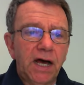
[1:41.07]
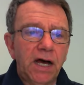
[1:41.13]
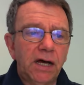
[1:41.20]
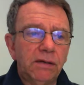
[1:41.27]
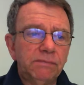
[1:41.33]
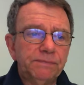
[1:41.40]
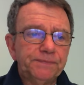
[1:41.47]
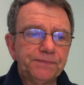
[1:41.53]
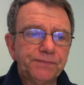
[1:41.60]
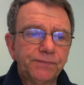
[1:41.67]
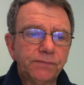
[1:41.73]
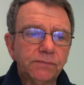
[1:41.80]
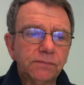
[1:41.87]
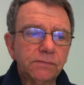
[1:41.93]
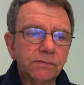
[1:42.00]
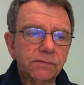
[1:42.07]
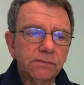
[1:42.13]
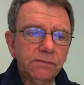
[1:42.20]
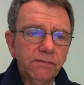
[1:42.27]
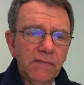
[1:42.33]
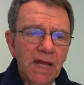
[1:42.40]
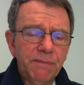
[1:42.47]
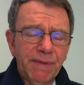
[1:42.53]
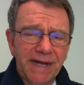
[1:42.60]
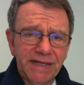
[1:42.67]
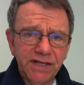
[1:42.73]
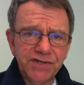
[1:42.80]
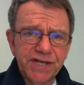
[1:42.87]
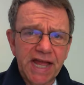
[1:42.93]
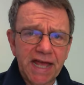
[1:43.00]
By
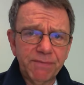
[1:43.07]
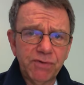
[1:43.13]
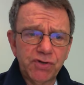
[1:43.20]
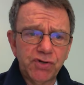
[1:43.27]
this time